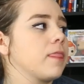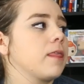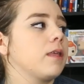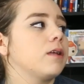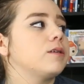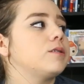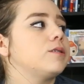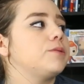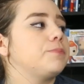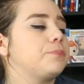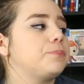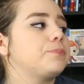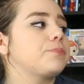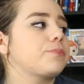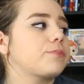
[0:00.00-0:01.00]

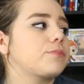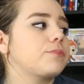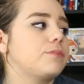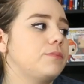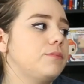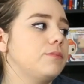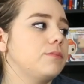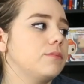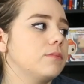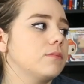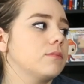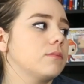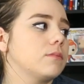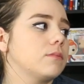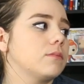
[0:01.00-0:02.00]

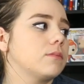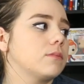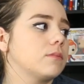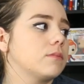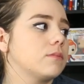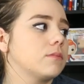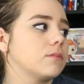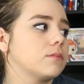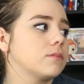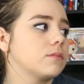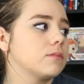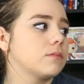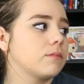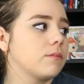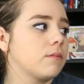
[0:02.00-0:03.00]

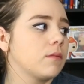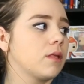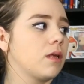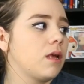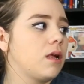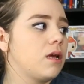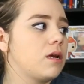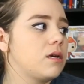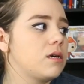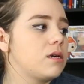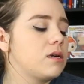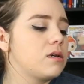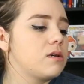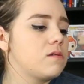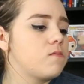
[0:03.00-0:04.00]

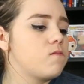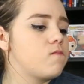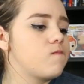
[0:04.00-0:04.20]
No words are spoken by the person on screen.